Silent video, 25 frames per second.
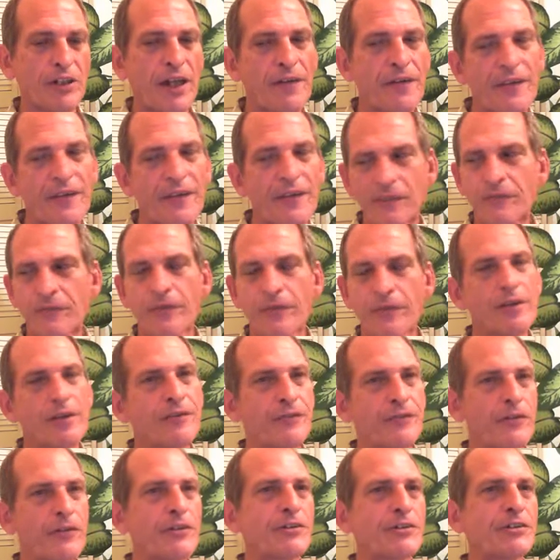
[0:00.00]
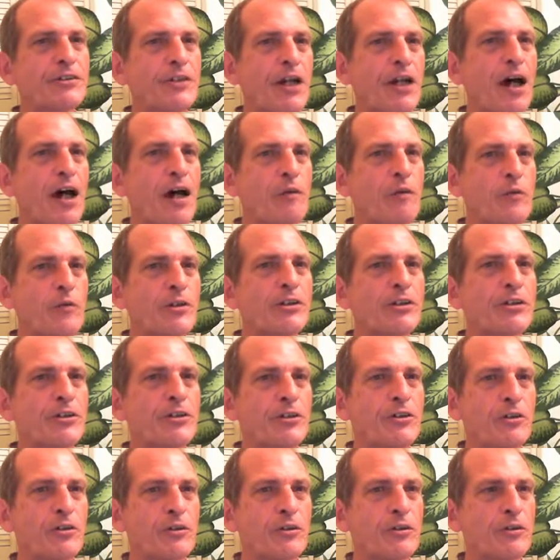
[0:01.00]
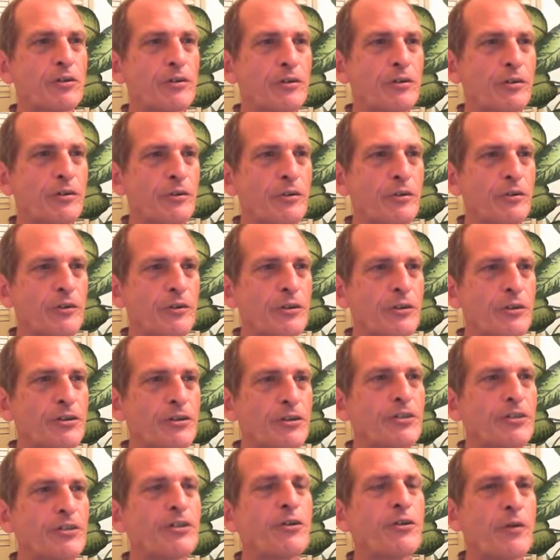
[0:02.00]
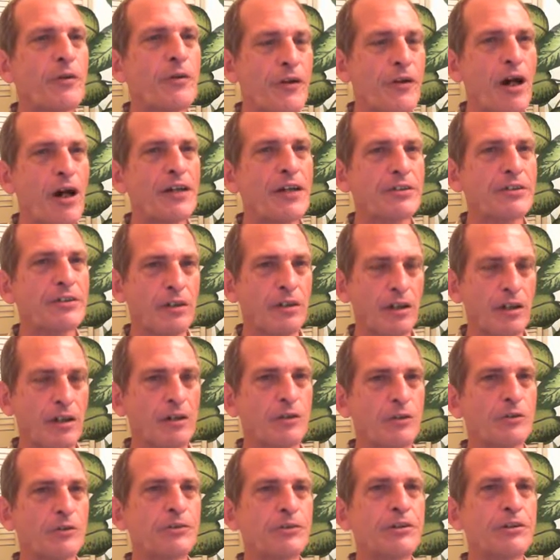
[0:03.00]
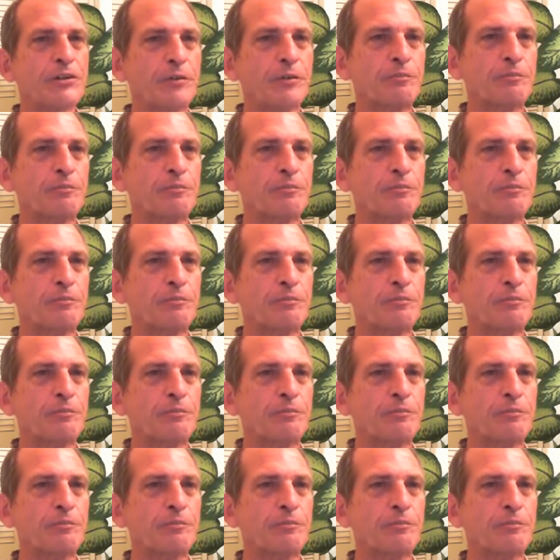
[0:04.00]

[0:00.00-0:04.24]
I think for the first time you should do it with your eyes closed,